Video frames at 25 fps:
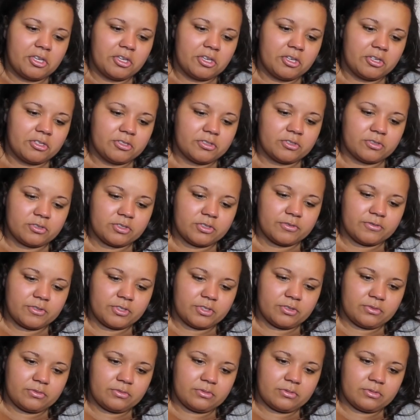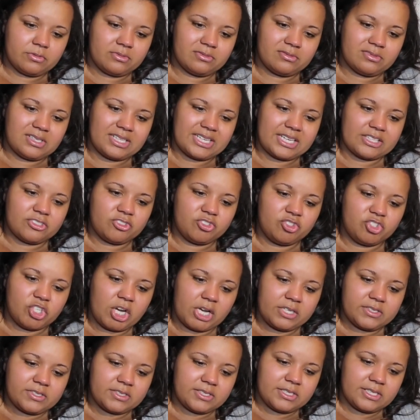sort of on, I guess,
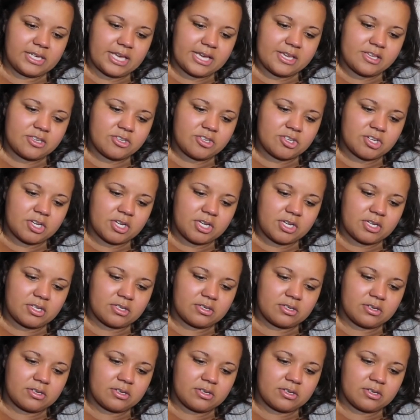just nature,